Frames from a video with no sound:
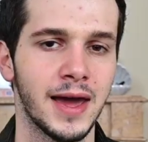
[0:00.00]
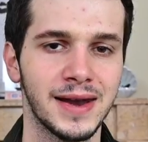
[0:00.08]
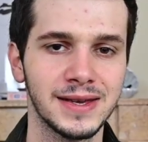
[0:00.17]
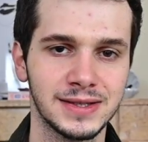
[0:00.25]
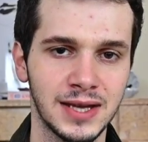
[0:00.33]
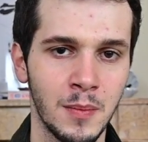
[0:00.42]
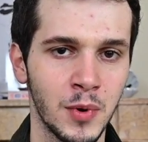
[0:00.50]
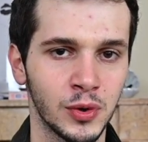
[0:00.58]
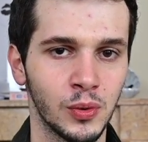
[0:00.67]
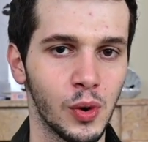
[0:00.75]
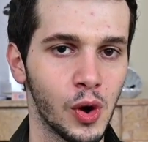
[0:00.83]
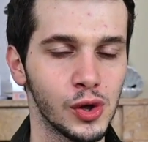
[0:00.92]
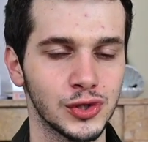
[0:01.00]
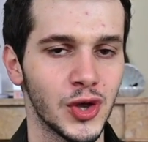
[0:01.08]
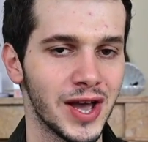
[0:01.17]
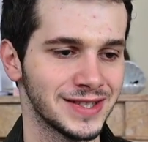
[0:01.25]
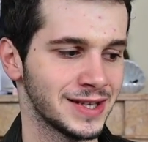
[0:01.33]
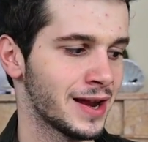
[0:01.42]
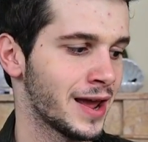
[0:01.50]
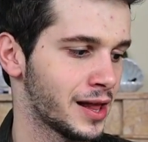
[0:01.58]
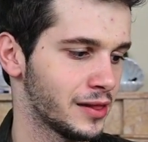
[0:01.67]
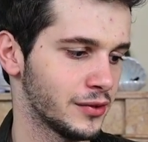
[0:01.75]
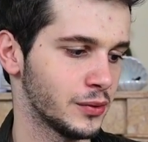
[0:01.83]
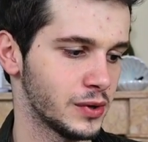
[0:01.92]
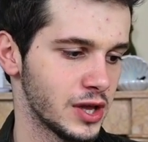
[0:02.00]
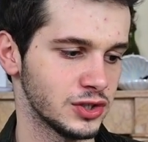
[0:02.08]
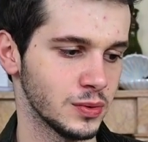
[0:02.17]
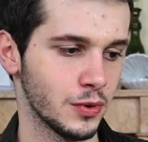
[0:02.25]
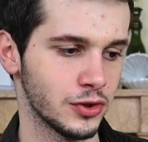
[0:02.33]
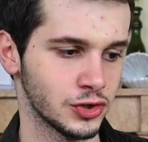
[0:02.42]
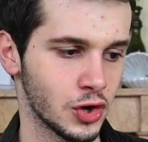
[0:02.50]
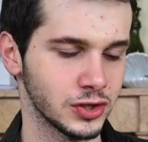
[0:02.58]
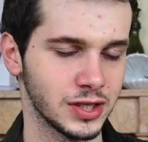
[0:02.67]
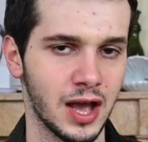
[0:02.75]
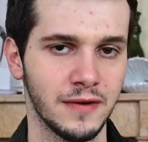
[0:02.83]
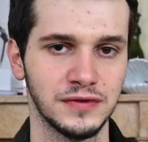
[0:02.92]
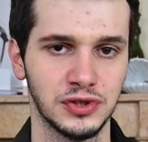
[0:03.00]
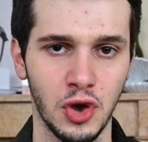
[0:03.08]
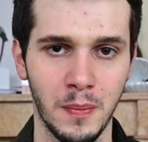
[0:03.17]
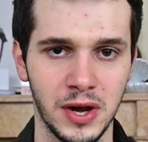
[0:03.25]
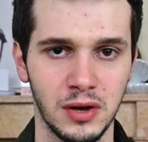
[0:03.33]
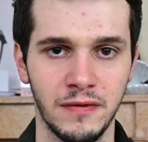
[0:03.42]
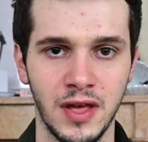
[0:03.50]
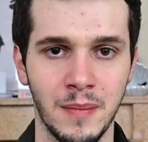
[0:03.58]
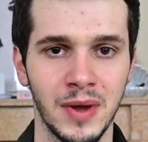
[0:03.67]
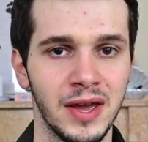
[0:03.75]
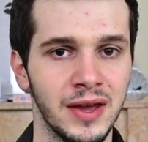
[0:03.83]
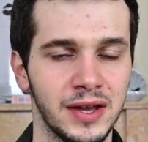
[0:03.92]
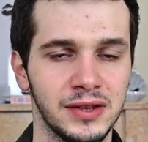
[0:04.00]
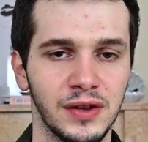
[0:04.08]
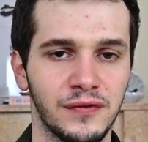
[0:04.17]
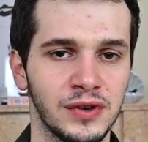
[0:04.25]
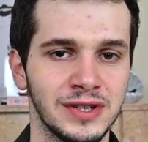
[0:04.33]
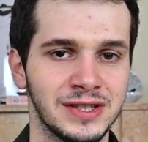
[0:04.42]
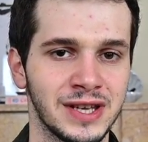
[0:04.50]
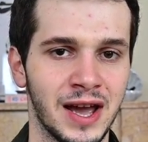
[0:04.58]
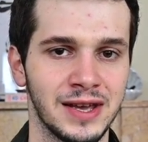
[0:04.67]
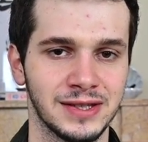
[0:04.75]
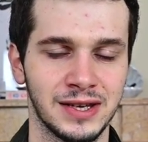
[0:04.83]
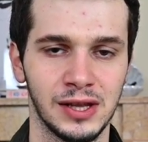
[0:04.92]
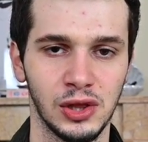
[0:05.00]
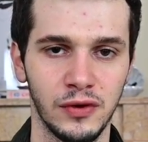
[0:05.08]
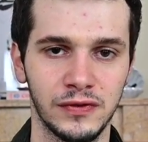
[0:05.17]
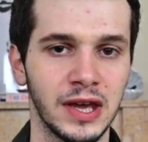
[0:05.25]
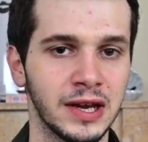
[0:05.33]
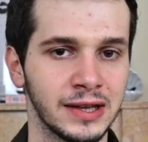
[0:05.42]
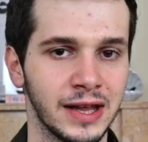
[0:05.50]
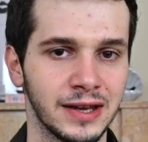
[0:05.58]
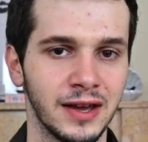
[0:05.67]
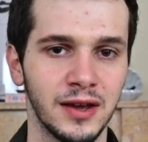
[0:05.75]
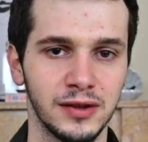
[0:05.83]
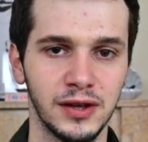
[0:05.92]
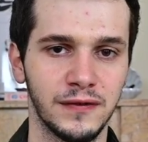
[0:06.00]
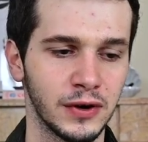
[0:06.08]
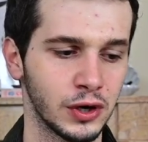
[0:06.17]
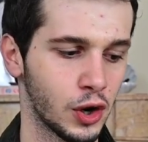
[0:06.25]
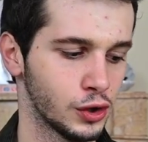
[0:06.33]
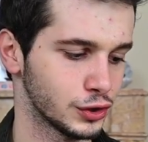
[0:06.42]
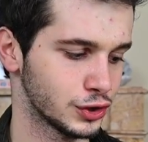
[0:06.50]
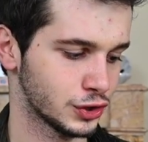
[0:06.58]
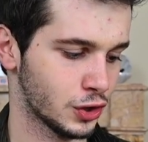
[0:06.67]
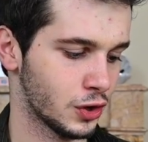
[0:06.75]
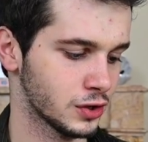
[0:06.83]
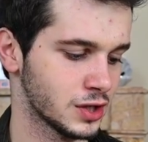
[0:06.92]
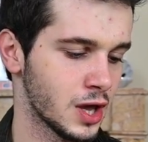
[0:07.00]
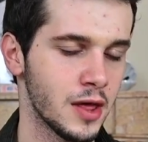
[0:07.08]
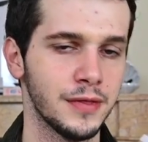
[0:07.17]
And as someone who also has an unhealthy relationship with socks, I have so many of them in different designs and I love getting like different color socks,